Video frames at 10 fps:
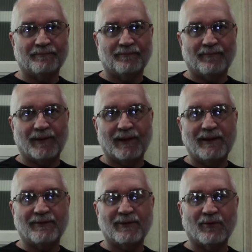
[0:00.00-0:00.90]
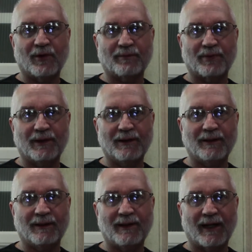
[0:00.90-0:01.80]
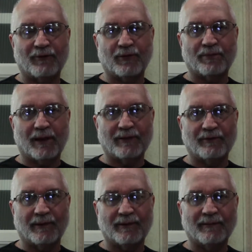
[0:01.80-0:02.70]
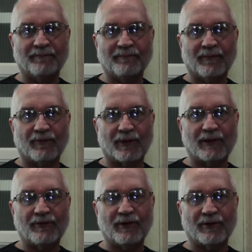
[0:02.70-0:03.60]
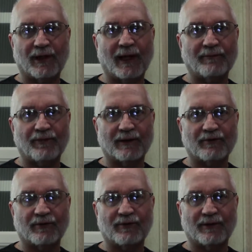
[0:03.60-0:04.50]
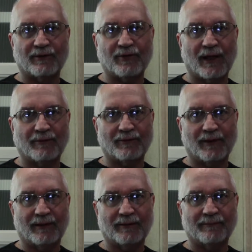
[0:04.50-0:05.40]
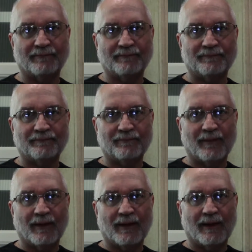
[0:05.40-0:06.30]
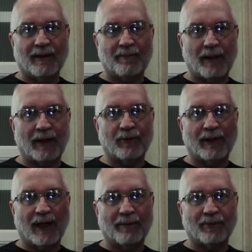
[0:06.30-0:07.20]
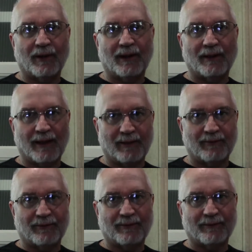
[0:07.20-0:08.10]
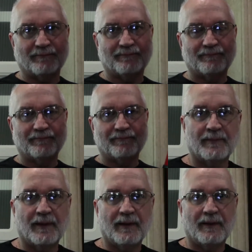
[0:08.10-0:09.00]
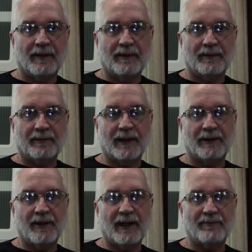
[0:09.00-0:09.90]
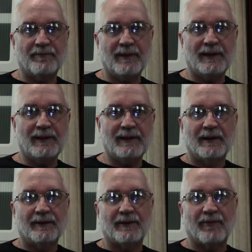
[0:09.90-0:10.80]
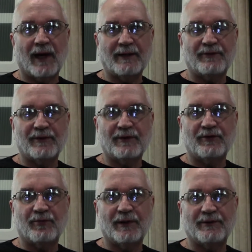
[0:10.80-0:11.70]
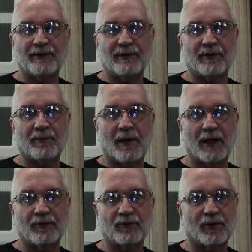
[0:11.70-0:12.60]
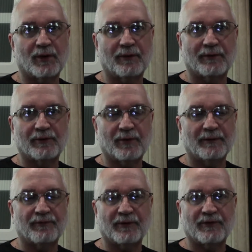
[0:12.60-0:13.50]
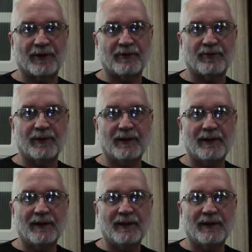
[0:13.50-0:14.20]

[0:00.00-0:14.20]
These can work pretty good as a replacement for using your light fixtures in your travel trailer. Battery operated lanterns. Now you have many devices which in our modern world of the 21st century